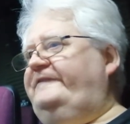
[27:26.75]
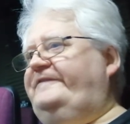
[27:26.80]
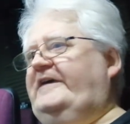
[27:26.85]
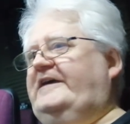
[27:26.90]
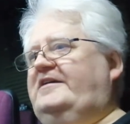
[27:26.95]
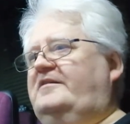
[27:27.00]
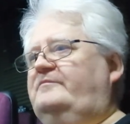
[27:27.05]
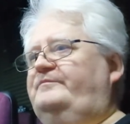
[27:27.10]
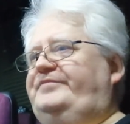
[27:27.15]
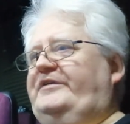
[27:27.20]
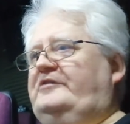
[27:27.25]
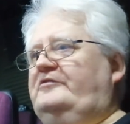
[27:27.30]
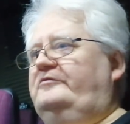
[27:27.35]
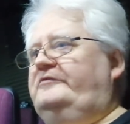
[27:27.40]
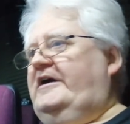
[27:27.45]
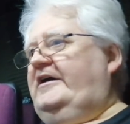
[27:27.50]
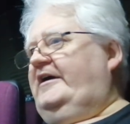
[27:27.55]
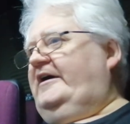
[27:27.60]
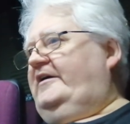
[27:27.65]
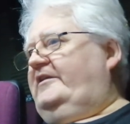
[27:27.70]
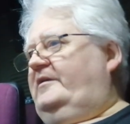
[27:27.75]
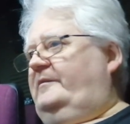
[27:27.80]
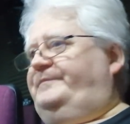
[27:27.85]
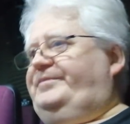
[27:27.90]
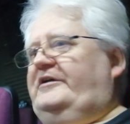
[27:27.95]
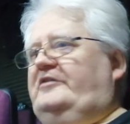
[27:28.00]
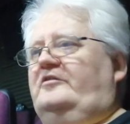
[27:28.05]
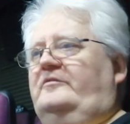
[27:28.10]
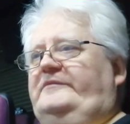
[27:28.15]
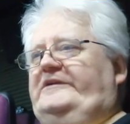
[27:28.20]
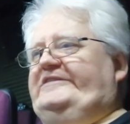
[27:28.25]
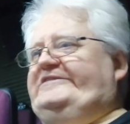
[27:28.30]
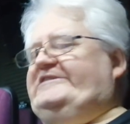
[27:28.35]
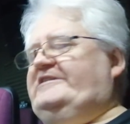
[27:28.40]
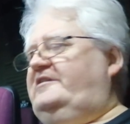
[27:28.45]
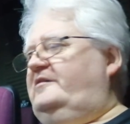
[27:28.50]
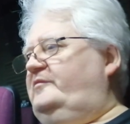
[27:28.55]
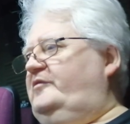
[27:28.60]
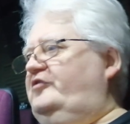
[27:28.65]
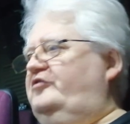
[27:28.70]
If they can build the pyramids
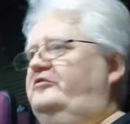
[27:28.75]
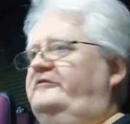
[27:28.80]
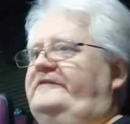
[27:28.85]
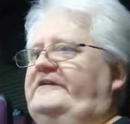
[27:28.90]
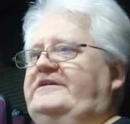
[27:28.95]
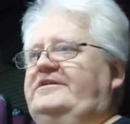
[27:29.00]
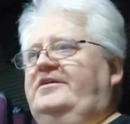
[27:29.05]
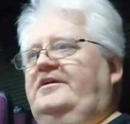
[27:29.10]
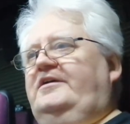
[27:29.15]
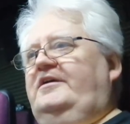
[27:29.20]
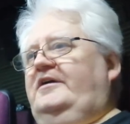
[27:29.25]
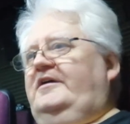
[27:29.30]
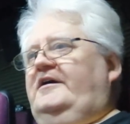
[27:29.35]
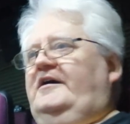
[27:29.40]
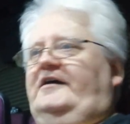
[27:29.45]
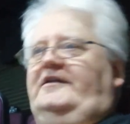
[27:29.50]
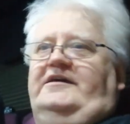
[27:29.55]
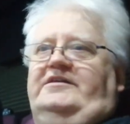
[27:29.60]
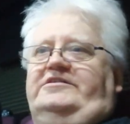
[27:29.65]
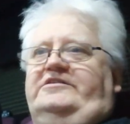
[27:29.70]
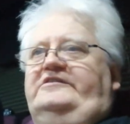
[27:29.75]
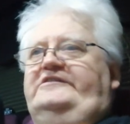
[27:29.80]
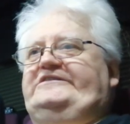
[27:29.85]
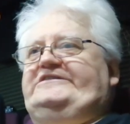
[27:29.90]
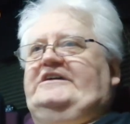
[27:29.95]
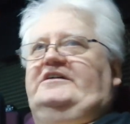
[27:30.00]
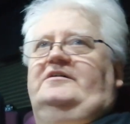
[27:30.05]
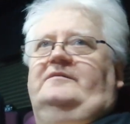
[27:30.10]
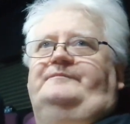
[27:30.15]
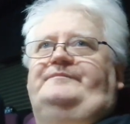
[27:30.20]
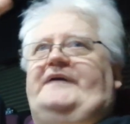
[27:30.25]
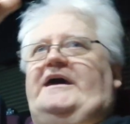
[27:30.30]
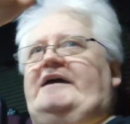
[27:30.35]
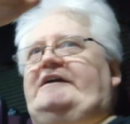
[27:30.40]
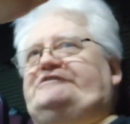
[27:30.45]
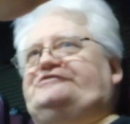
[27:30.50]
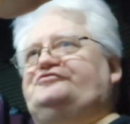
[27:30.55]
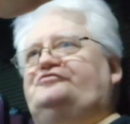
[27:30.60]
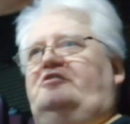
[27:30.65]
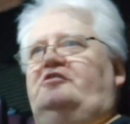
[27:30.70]
in a movie and then use a
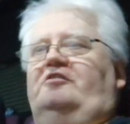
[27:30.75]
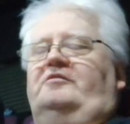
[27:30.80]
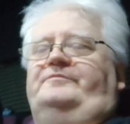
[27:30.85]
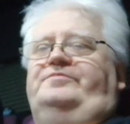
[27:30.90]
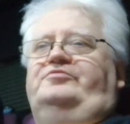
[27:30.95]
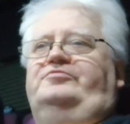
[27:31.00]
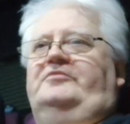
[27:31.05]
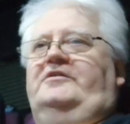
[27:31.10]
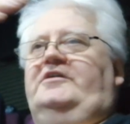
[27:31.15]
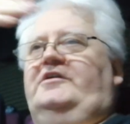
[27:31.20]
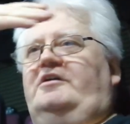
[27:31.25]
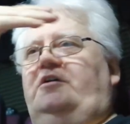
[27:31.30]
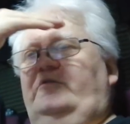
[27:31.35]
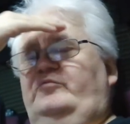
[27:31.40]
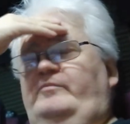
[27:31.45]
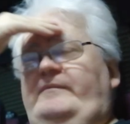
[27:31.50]
backdrop uh,